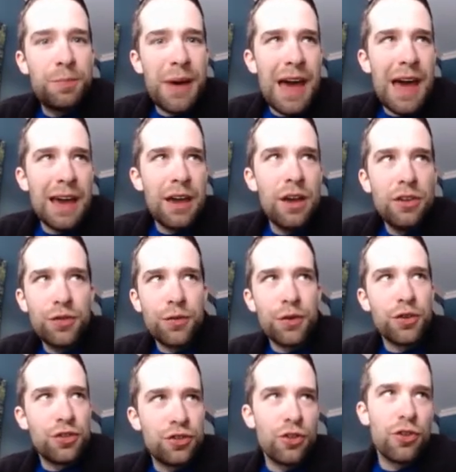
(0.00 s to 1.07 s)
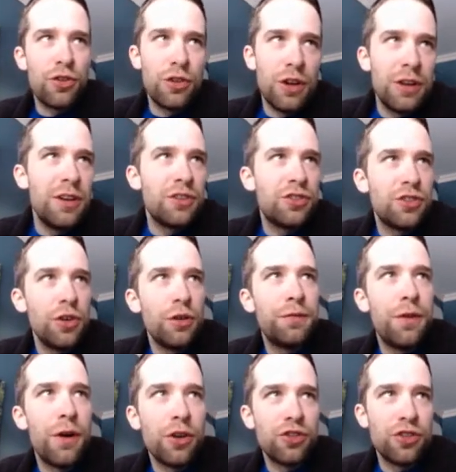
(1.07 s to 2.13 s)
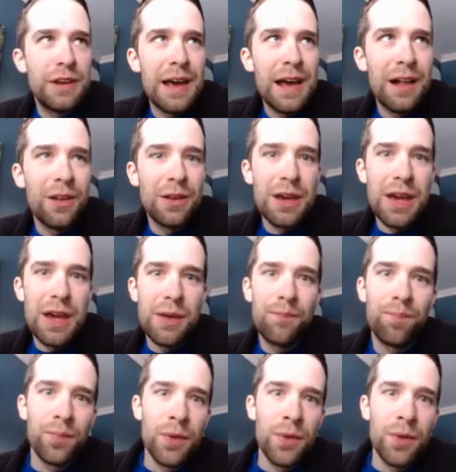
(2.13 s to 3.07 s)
package for certain additional functionality.